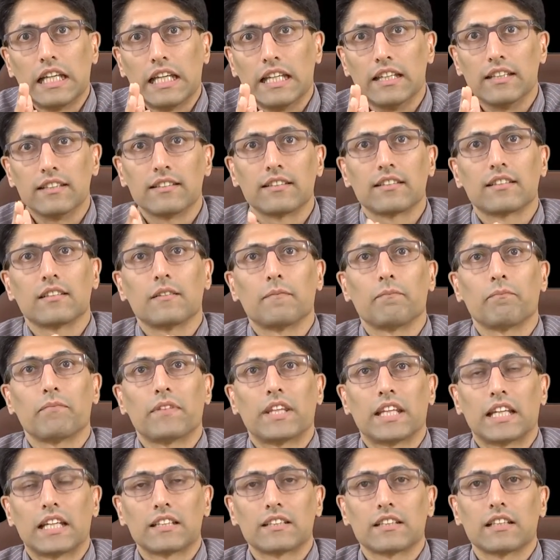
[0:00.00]
is
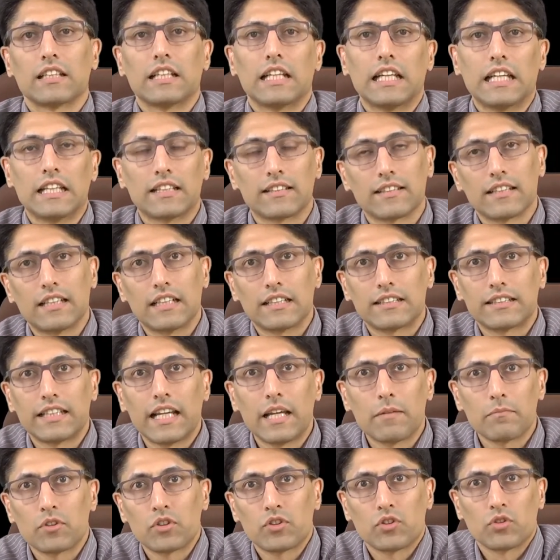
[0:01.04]
that it's an
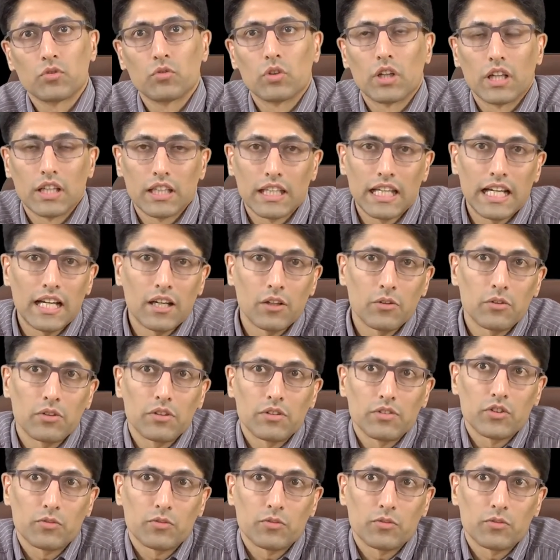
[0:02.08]
attempt to allow